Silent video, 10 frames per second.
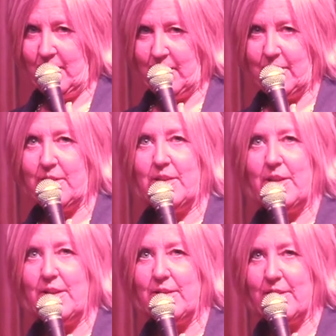
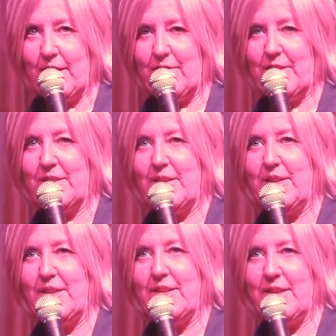16,
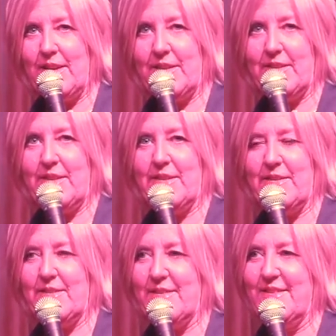
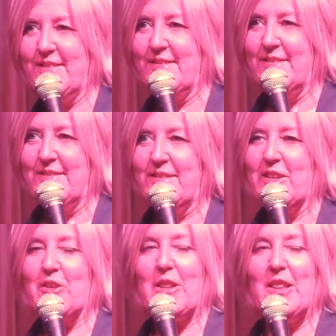17.
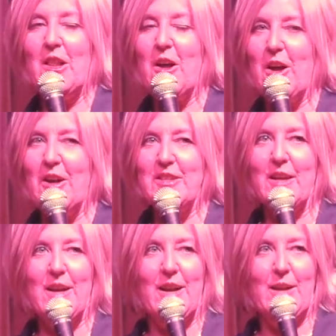Took a long
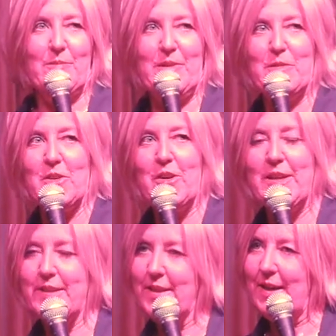time. He's
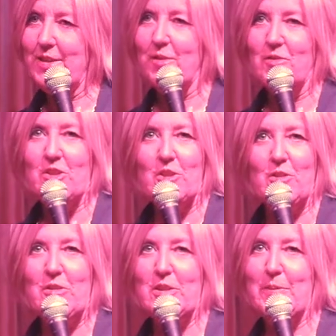learning to tie his own
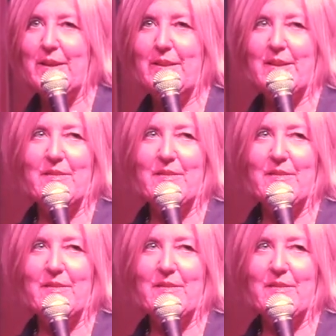shoes by the end of